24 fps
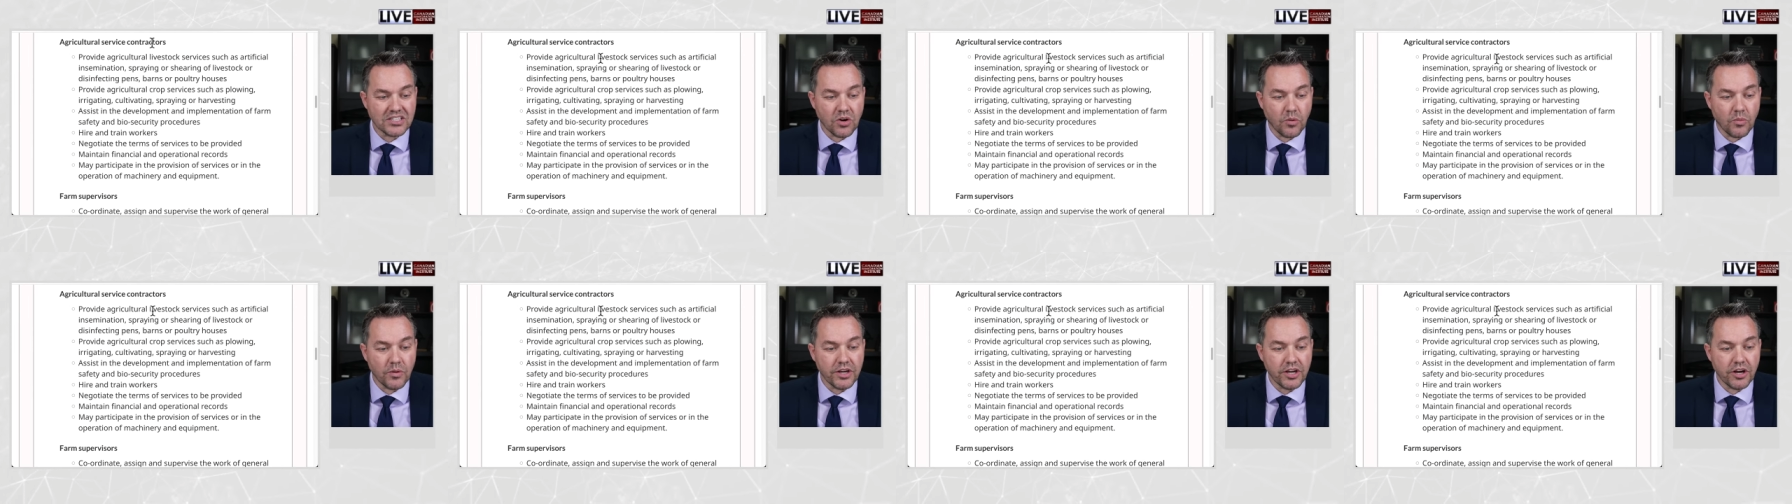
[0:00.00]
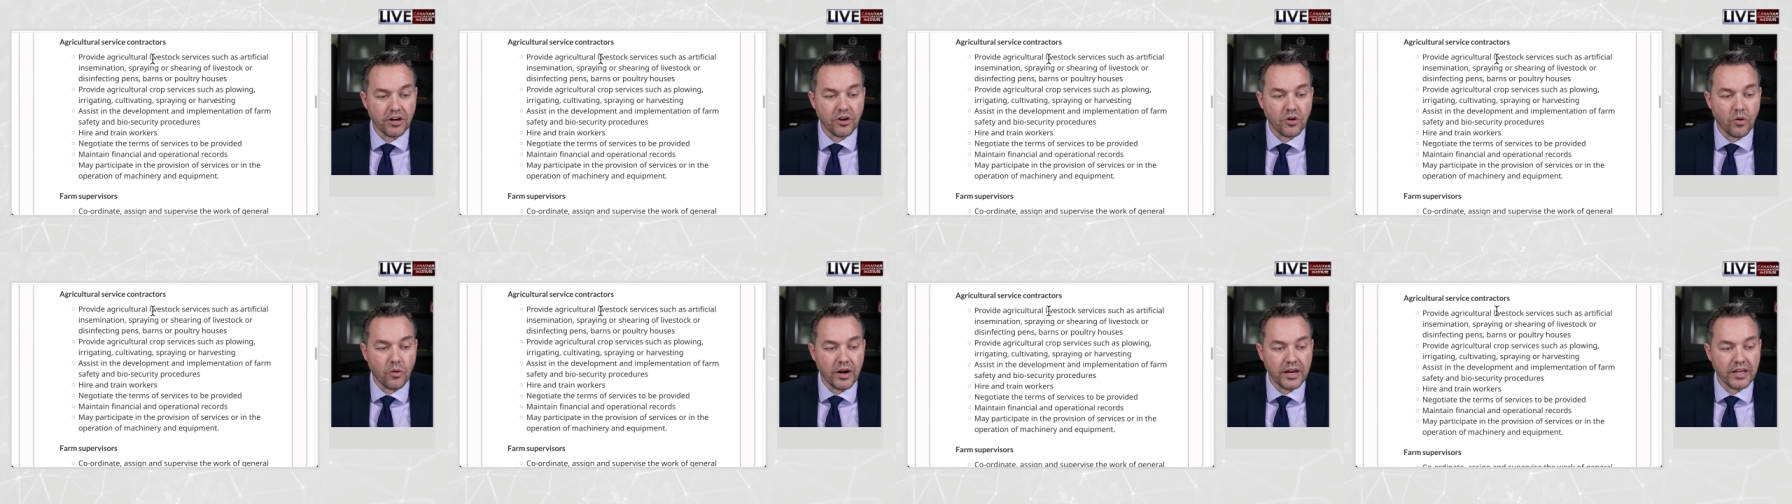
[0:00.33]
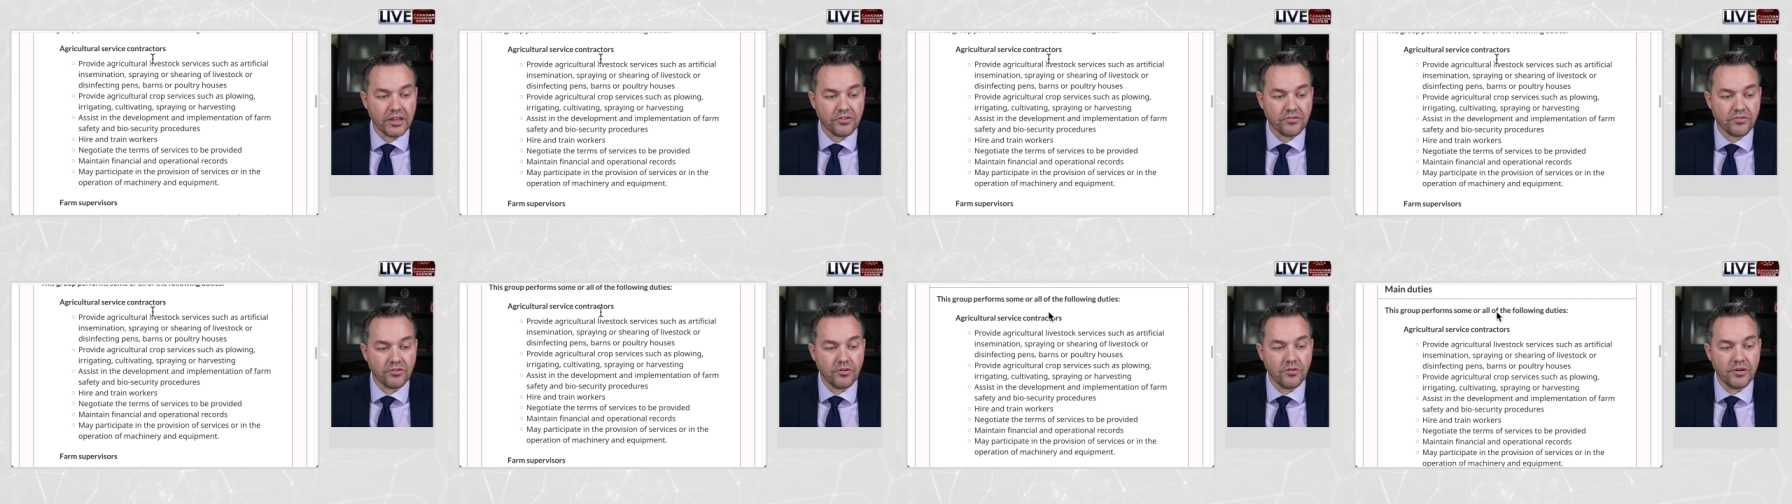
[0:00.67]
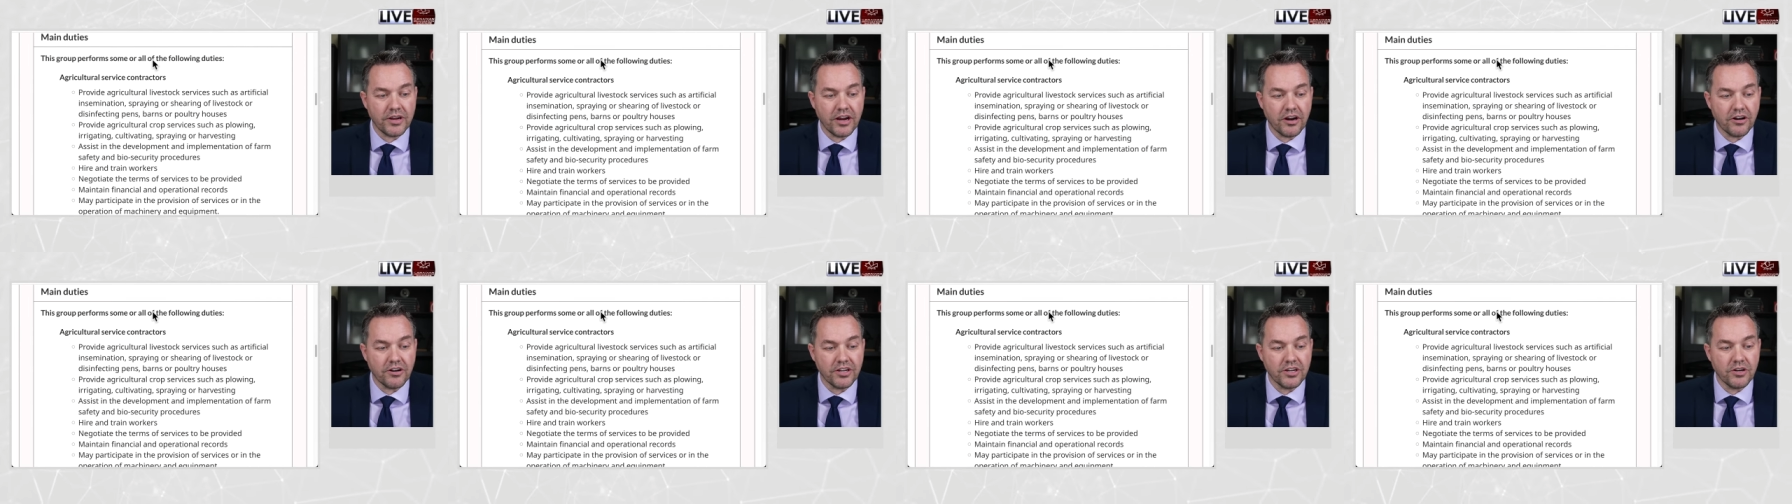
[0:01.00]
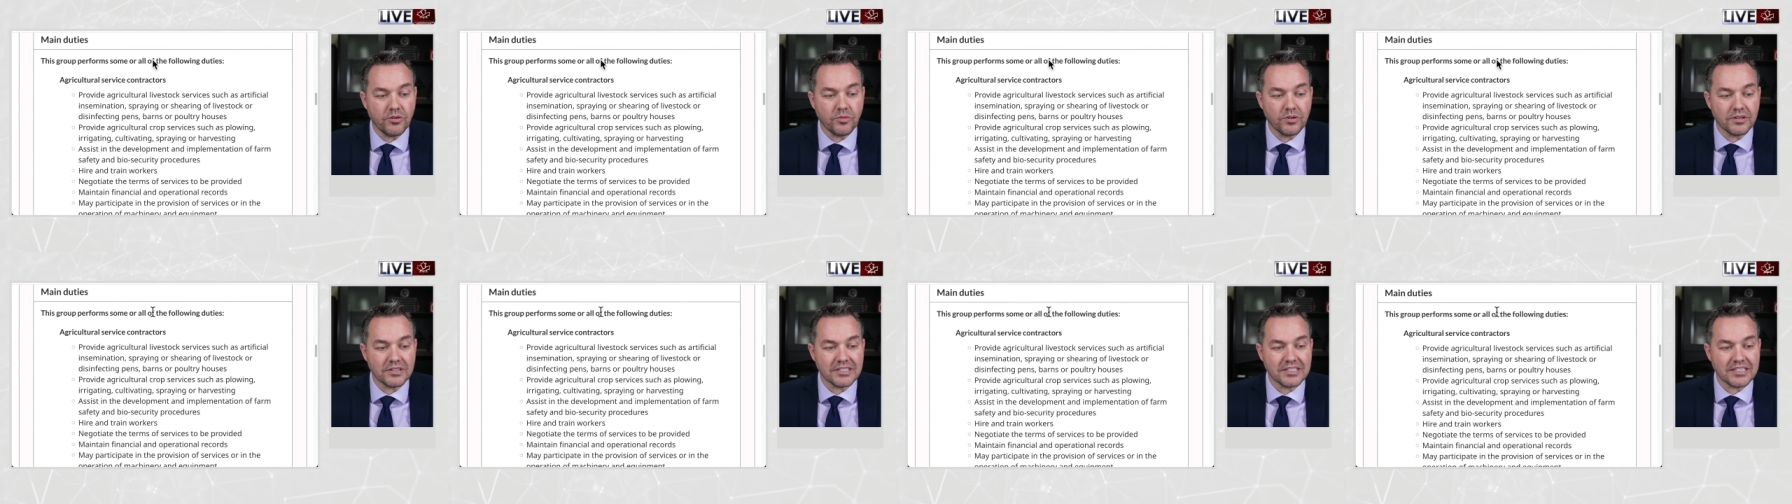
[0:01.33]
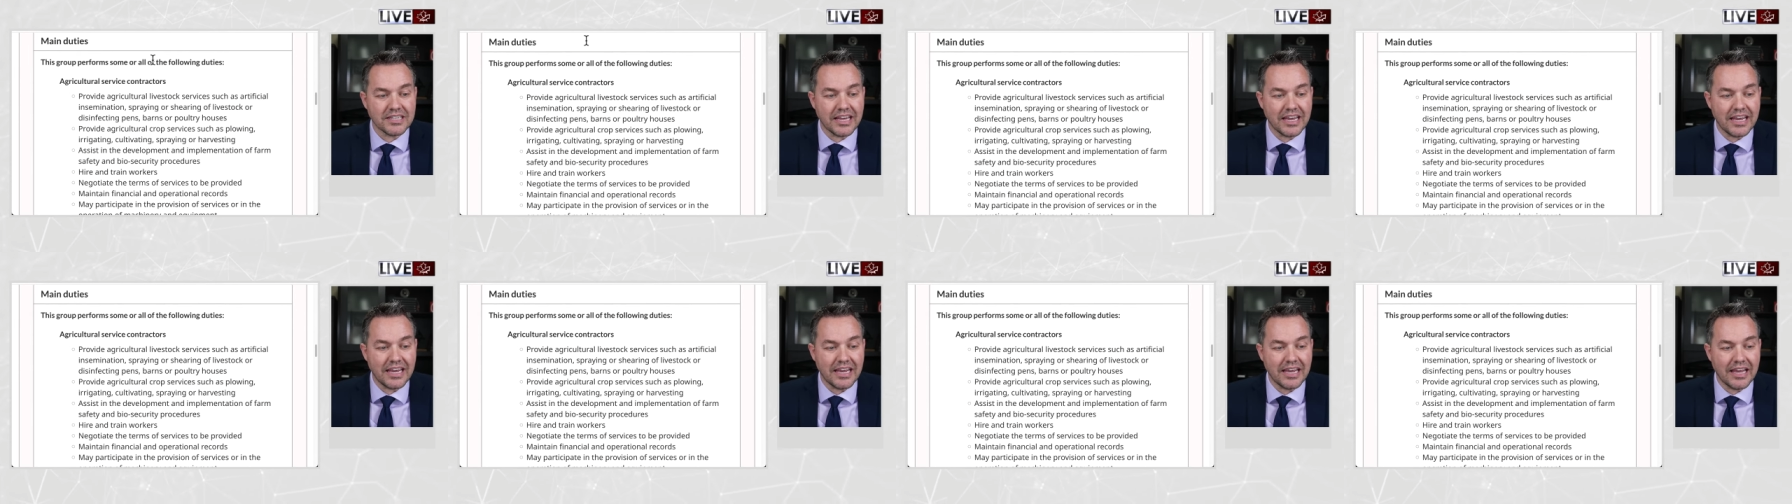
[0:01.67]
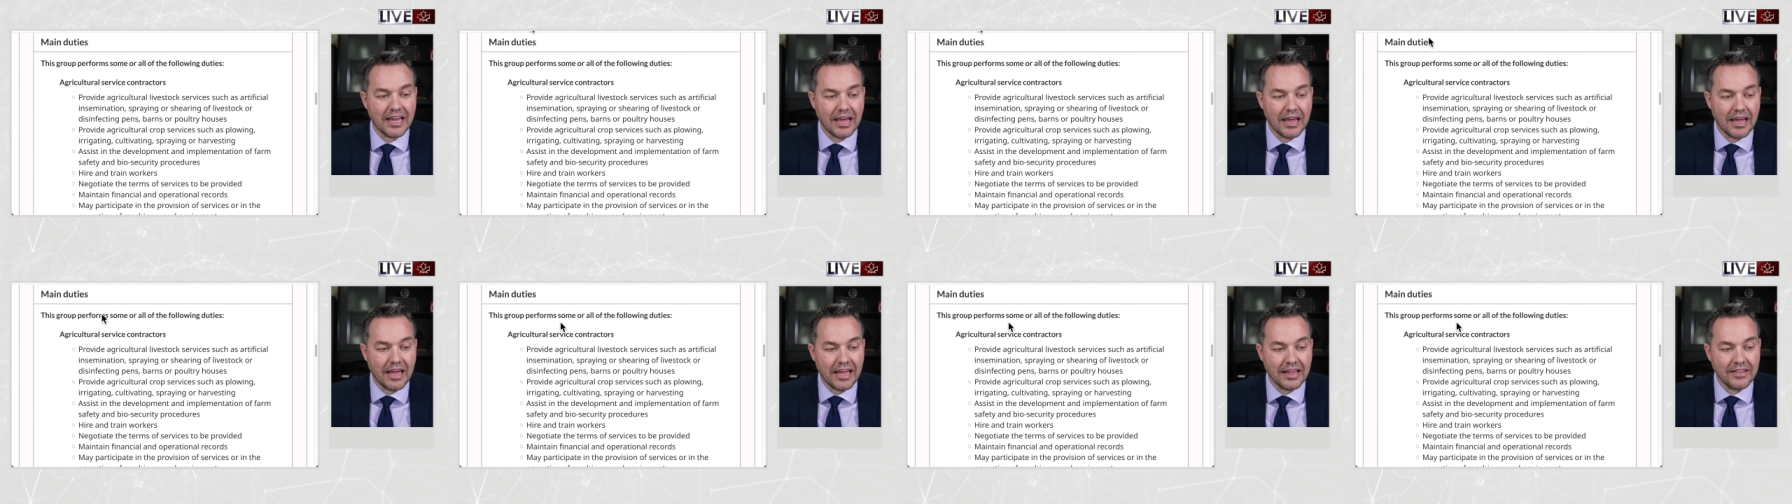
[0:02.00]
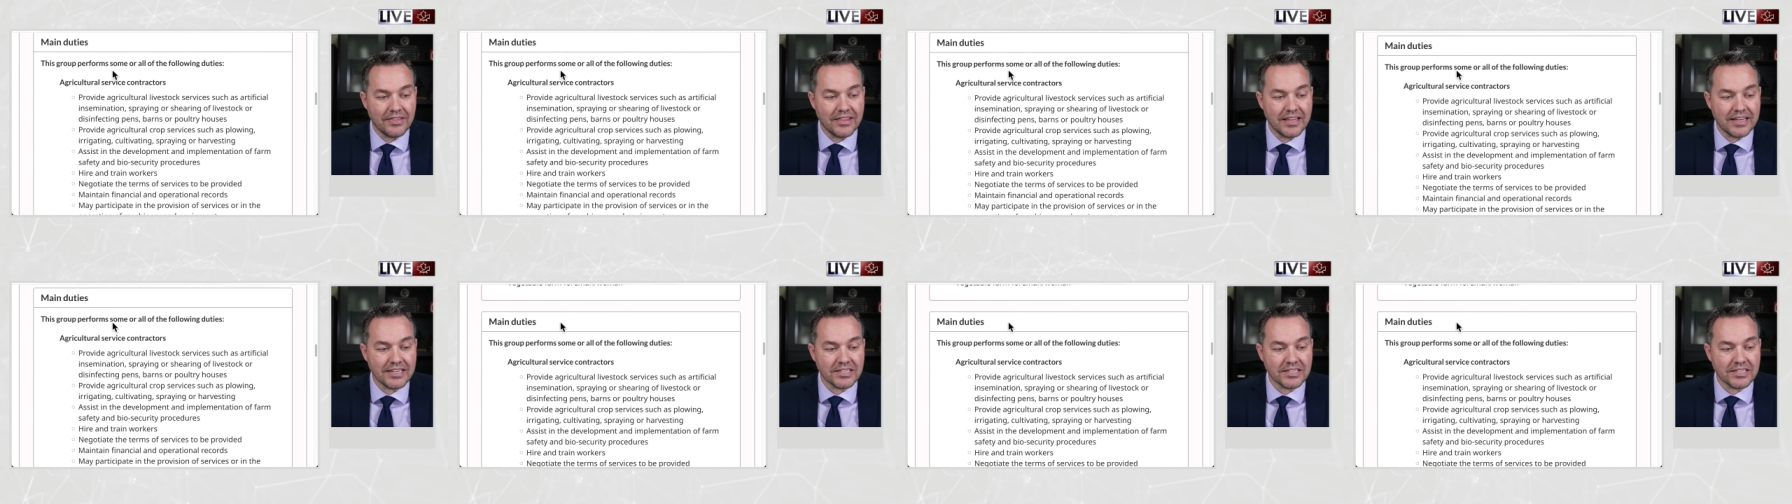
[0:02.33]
And so when you're going through here, you will see